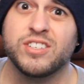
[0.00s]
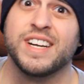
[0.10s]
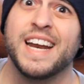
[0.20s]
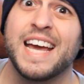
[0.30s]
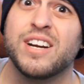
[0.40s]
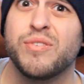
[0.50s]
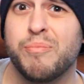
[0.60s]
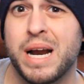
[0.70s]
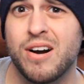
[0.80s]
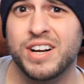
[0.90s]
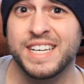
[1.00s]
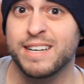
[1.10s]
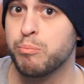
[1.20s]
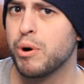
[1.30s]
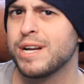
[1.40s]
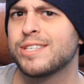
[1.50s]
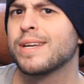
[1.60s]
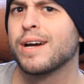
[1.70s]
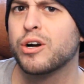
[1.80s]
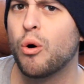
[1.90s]
Here's a Native American
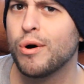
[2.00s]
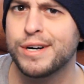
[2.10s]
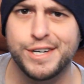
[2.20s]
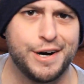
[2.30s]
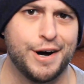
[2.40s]
embracing a corn